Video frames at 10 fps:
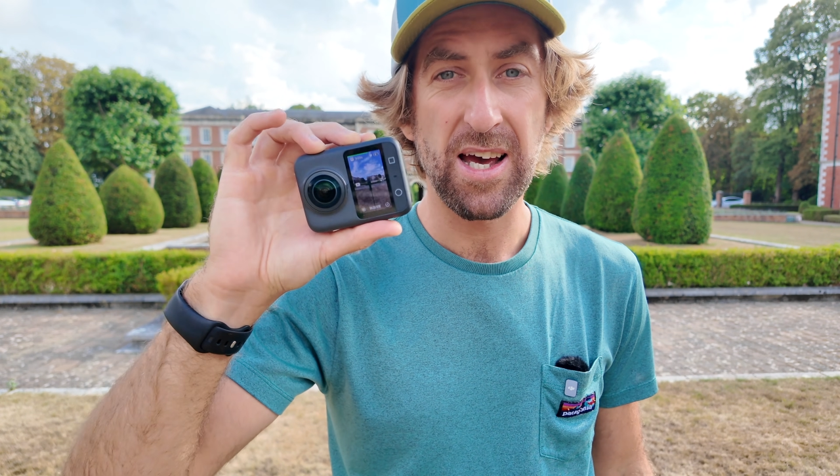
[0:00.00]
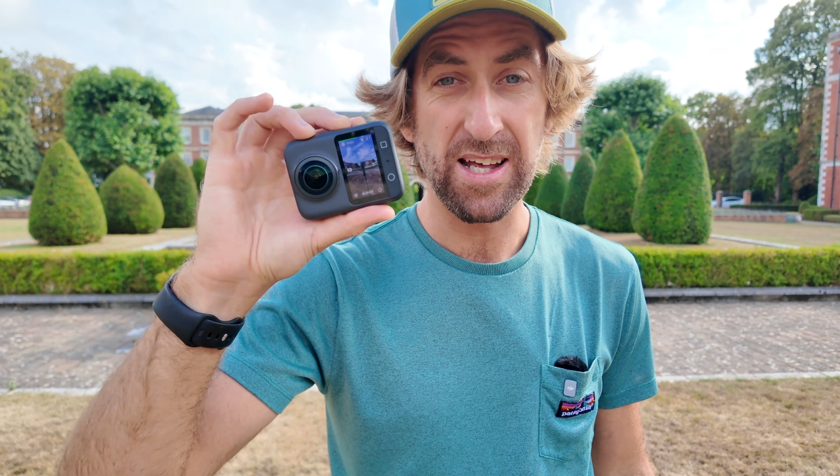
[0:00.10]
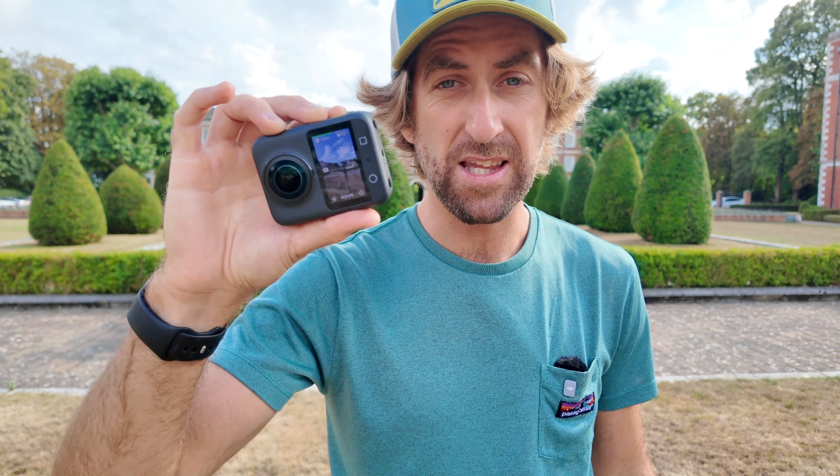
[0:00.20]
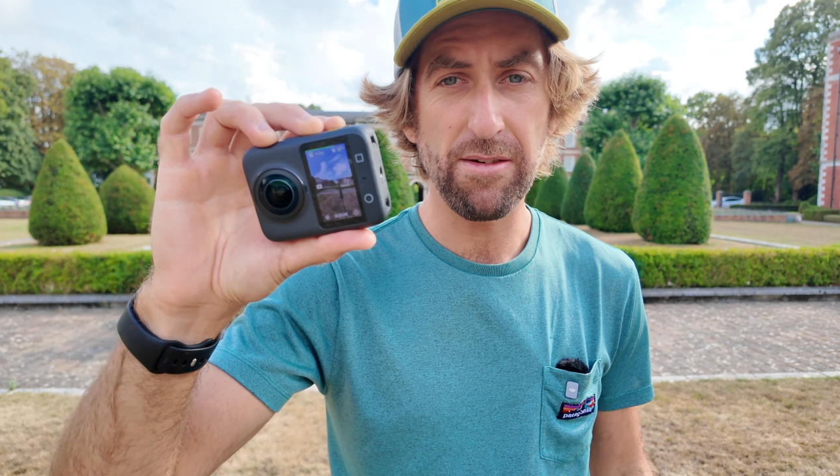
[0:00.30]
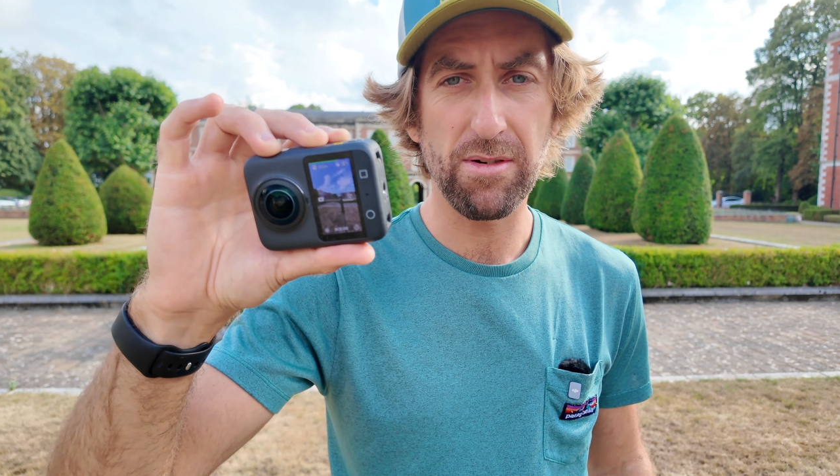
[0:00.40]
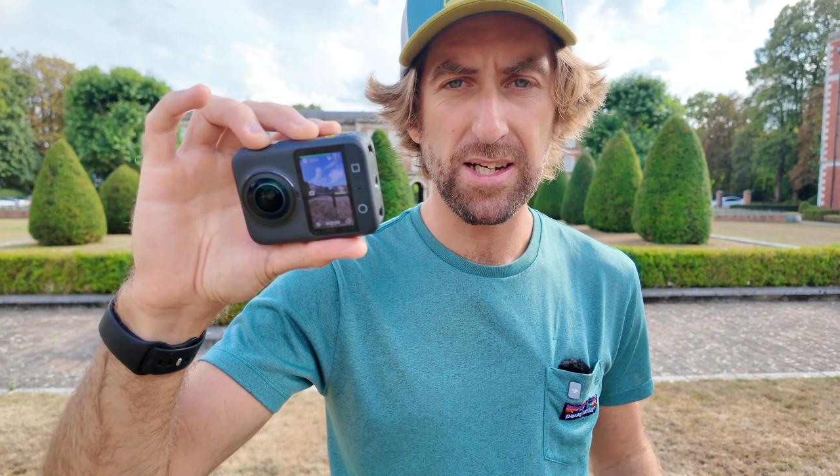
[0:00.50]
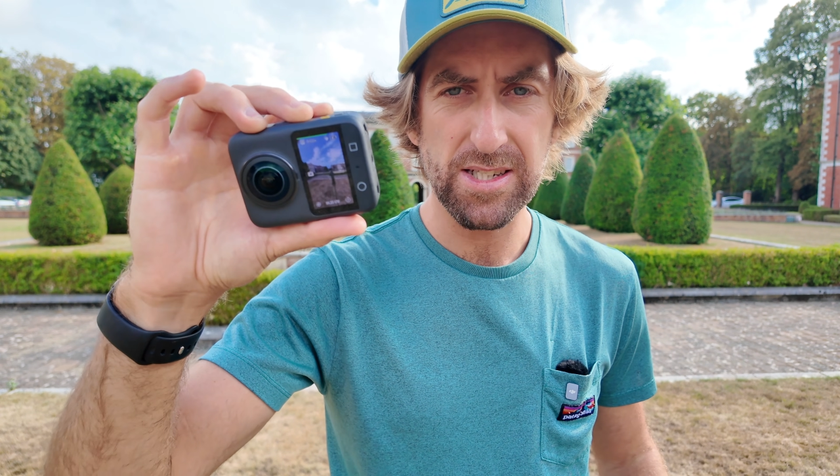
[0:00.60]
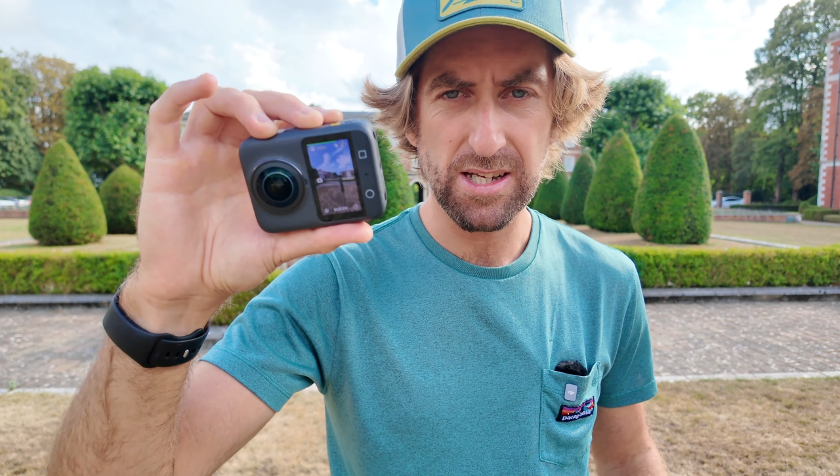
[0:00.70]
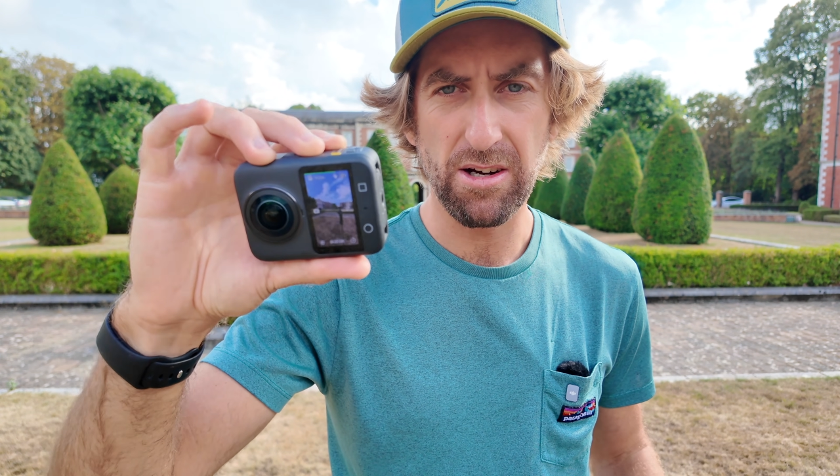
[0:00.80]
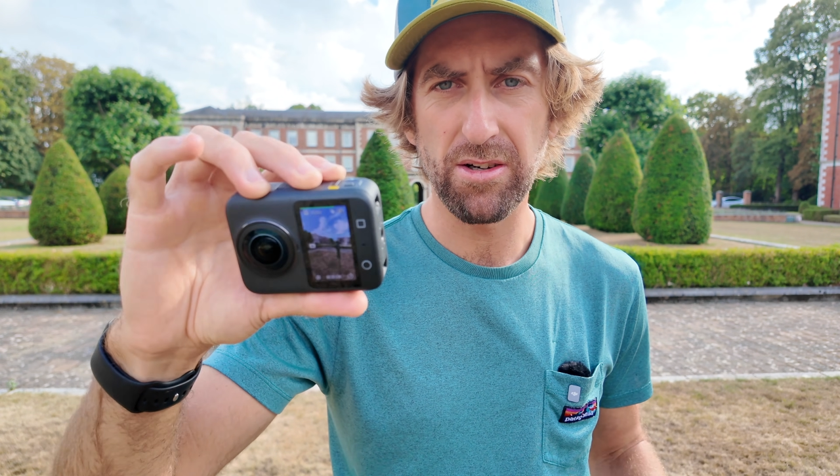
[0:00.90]
and they've
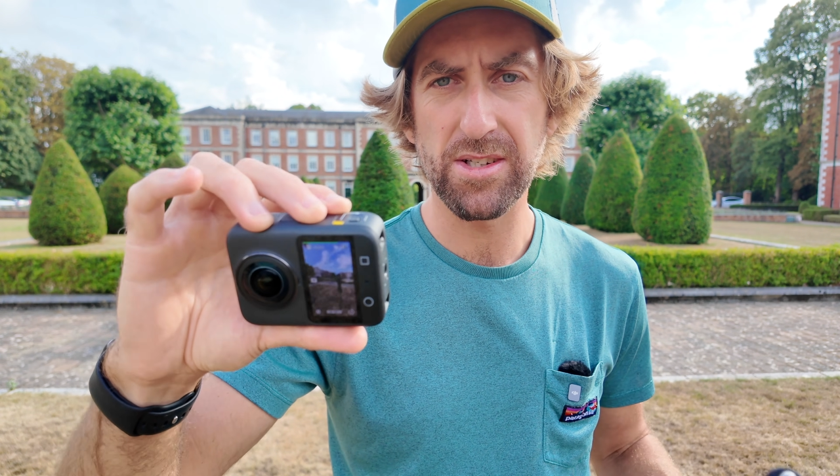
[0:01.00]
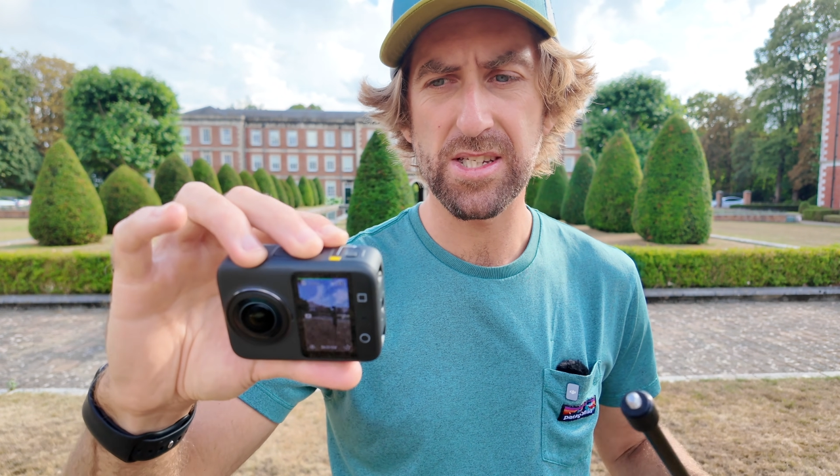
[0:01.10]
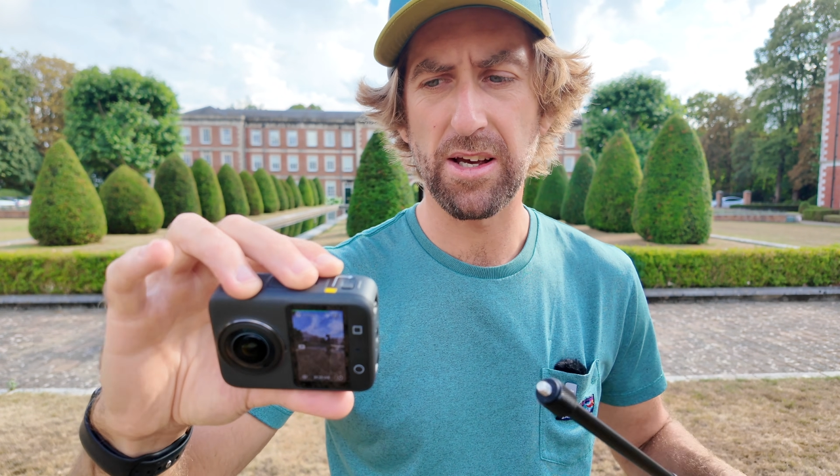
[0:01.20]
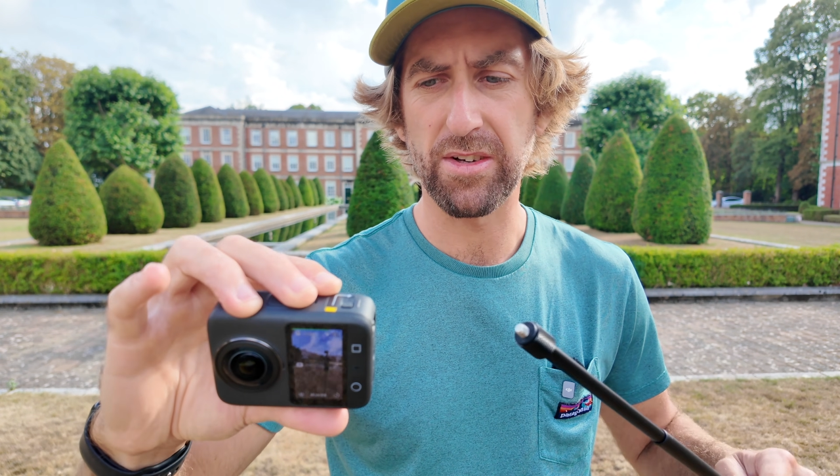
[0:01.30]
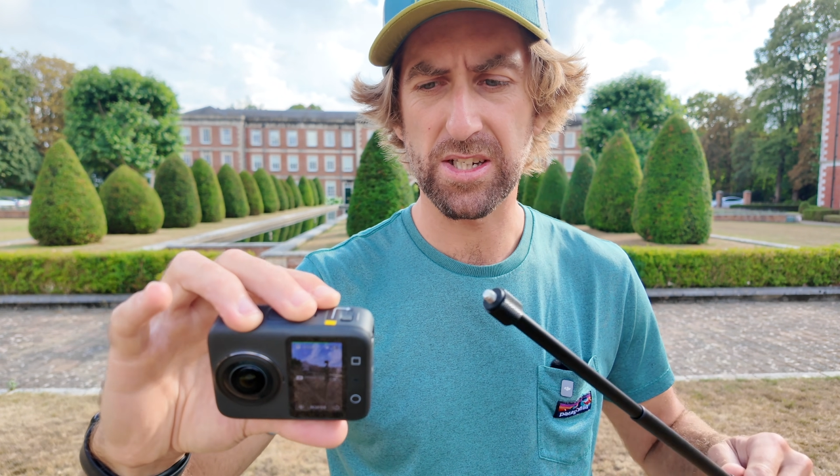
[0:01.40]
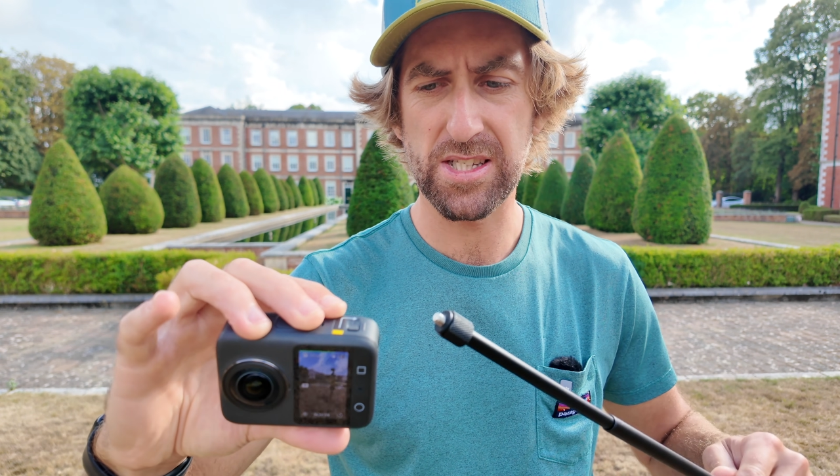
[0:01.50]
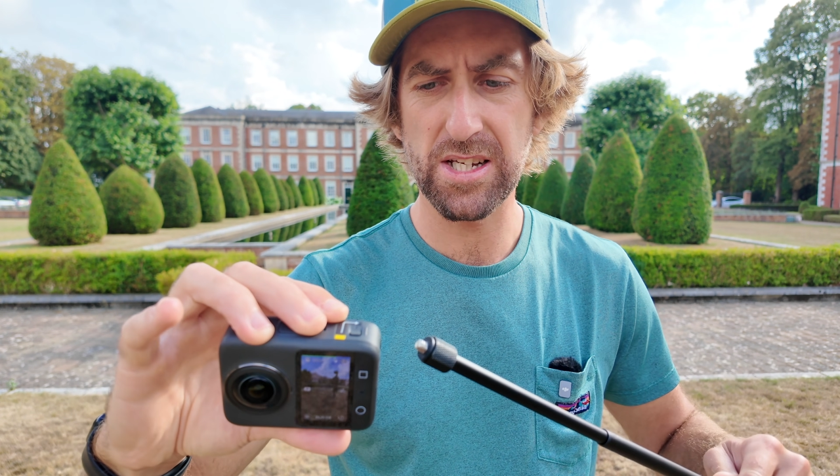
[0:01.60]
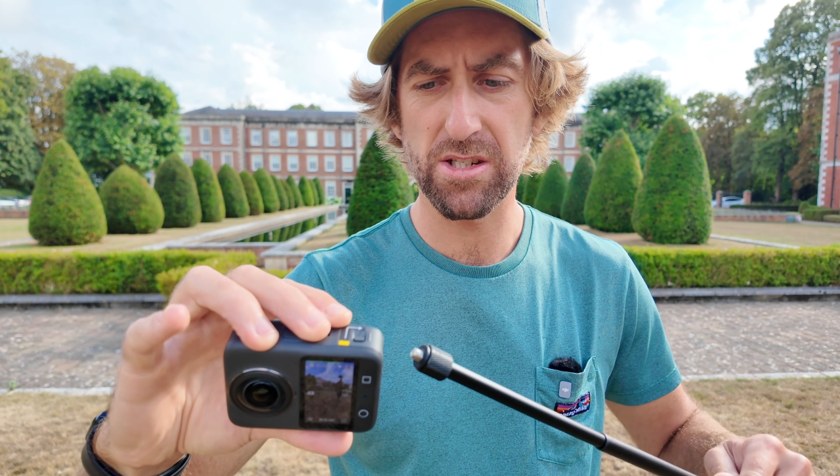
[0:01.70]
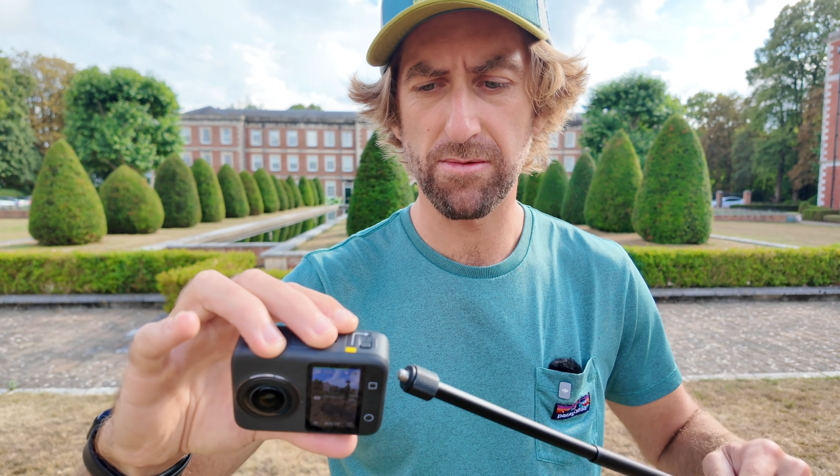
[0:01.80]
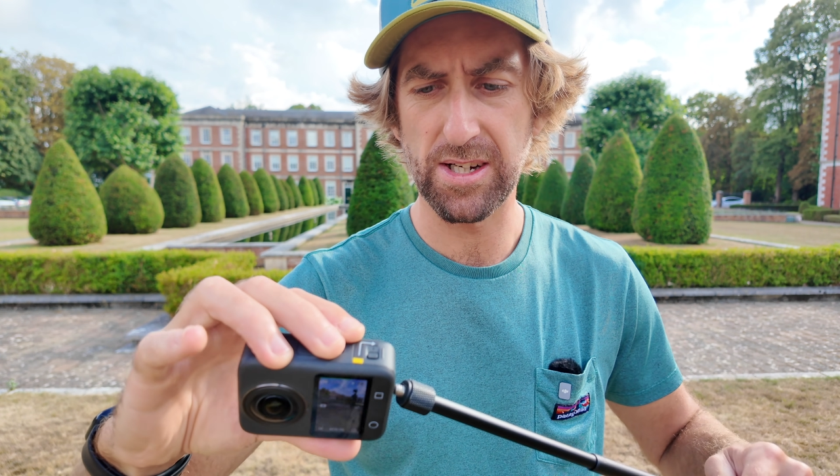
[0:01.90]
released their own set of
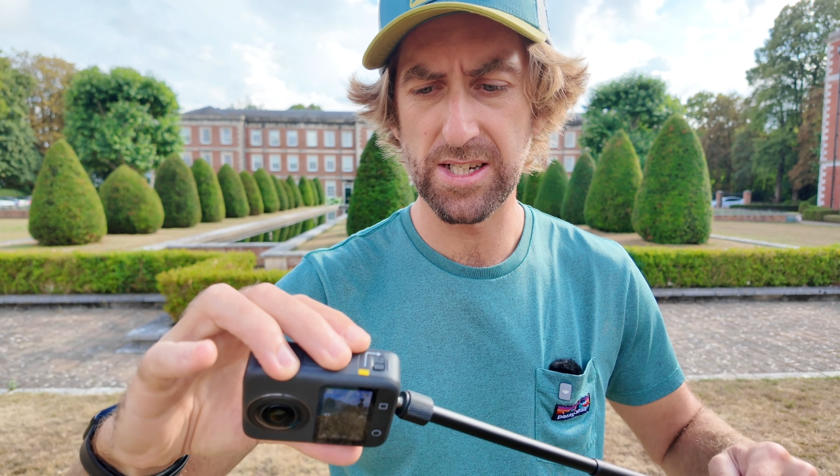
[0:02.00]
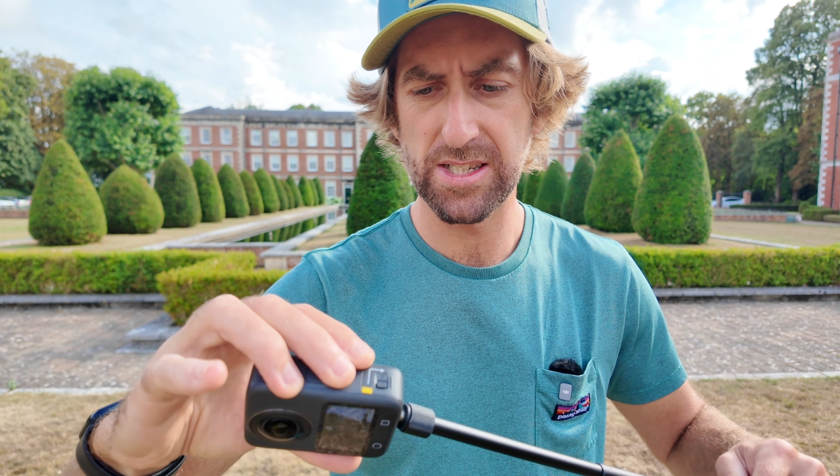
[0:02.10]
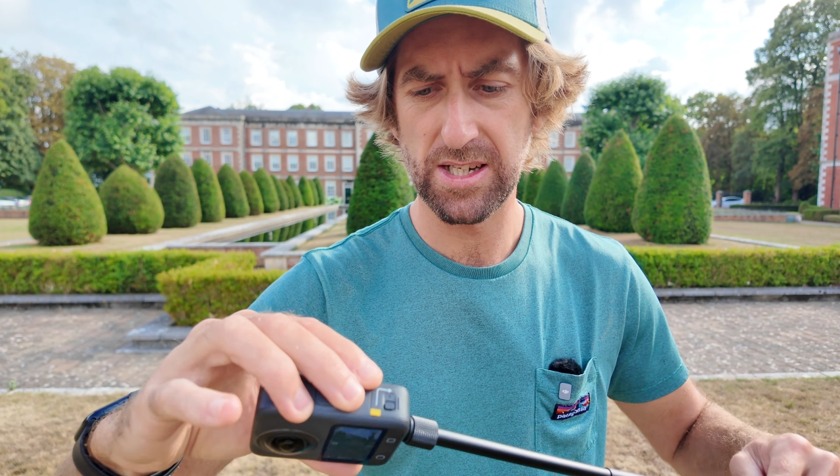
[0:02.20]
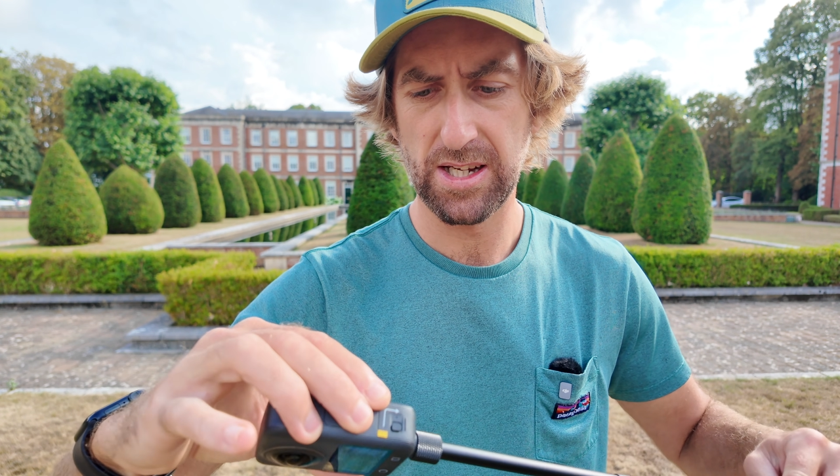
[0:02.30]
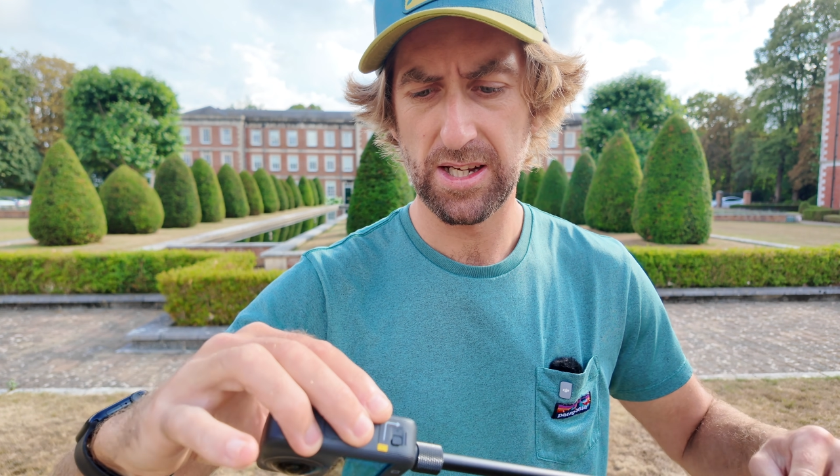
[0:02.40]
accessories